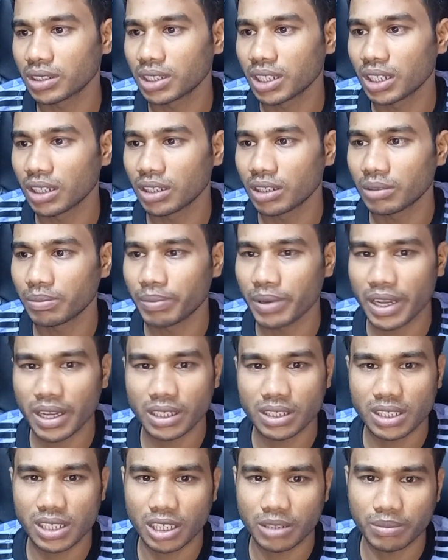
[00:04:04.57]
Their
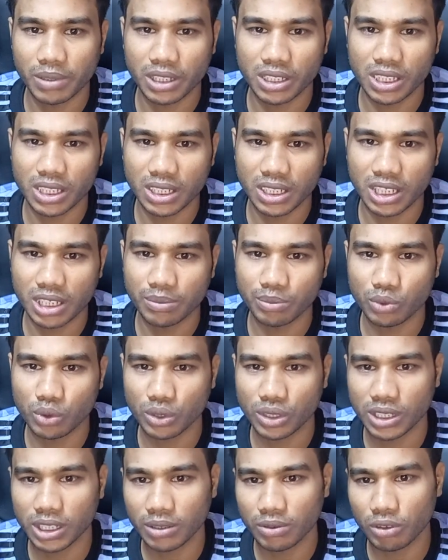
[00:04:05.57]
banks advising them to
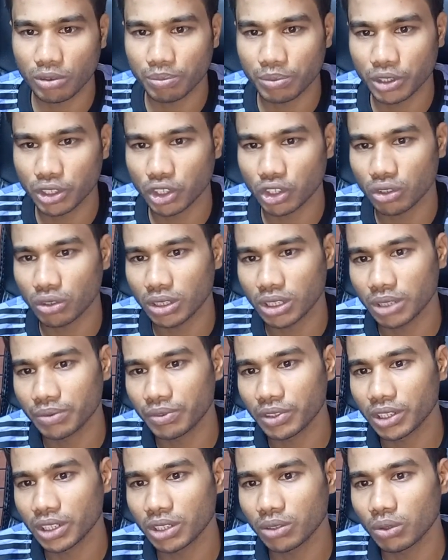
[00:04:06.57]
seek compensation
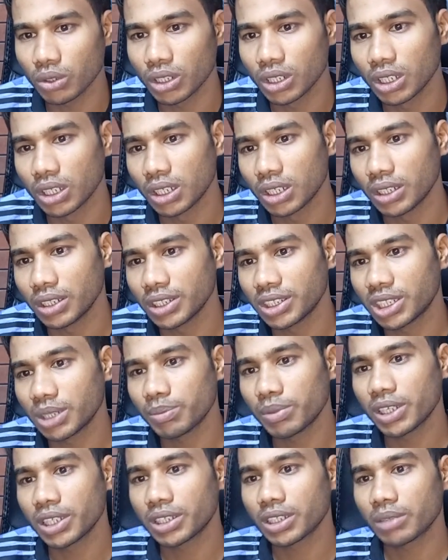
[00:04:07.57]
if any
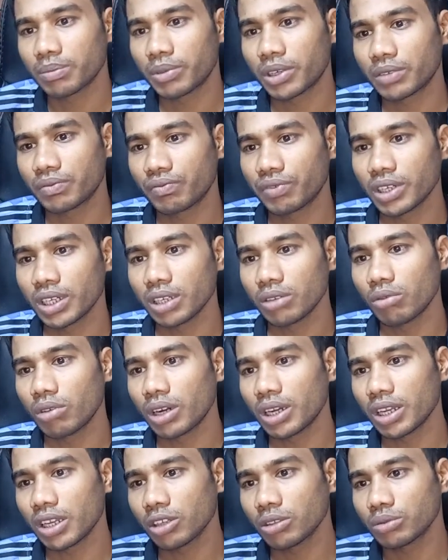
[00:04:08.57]
receive letter But failure you are
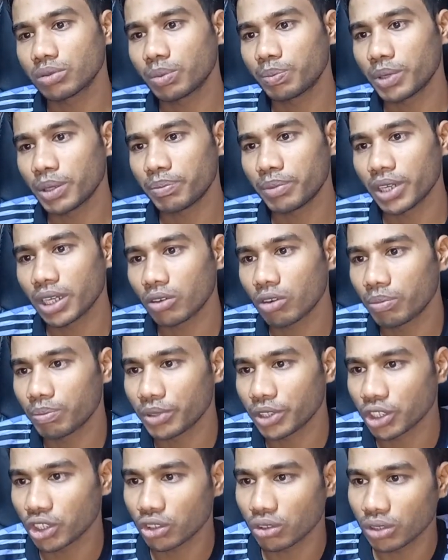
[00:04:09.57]
illegal PPI
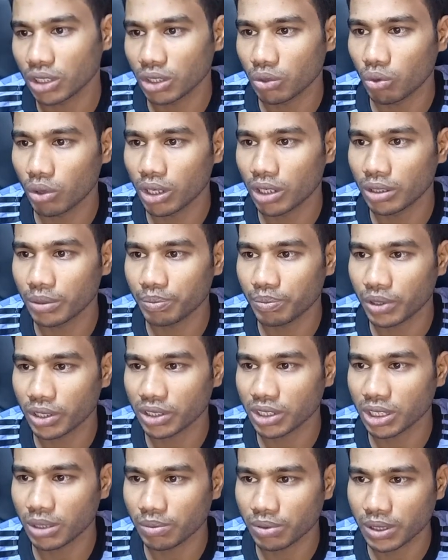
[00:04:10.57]
compensation you are a
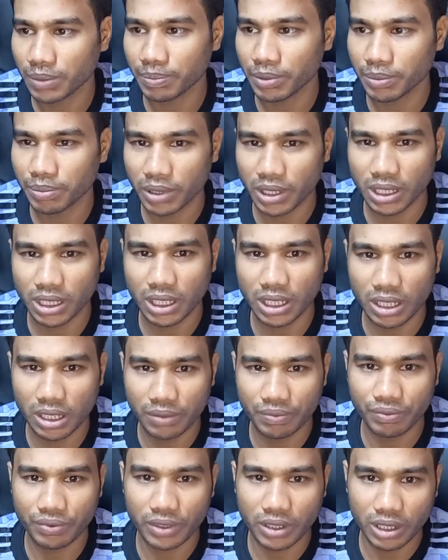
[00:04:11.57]
PPI
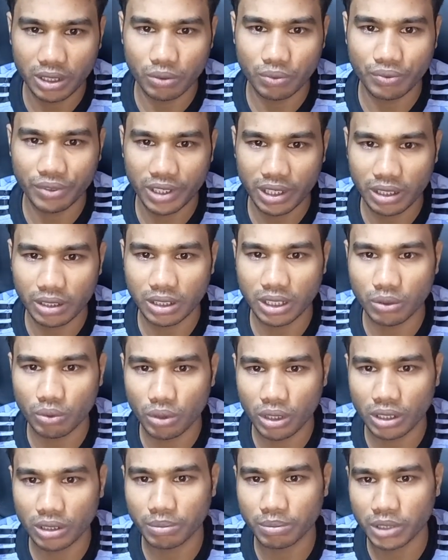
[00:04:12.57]
if you fail you
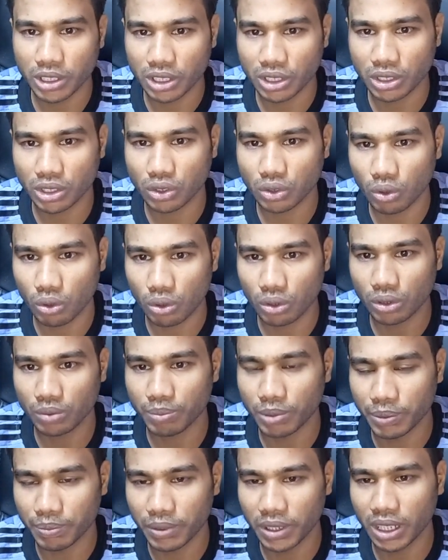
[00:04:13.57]
mis missold
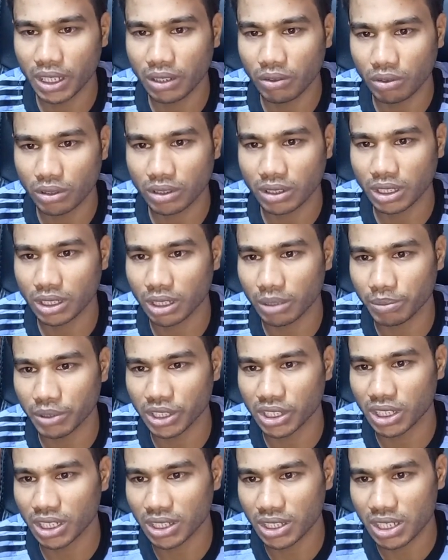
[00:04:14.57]
PPI contact the
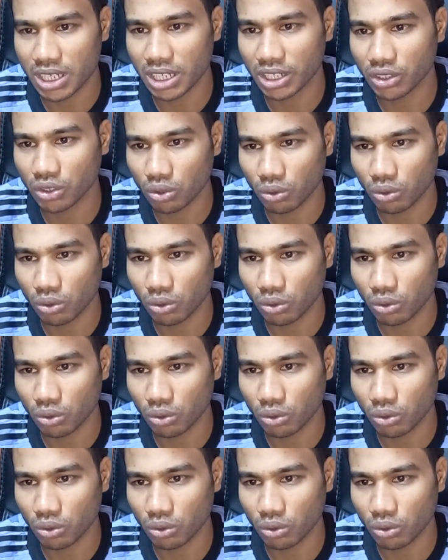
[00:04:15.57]
business that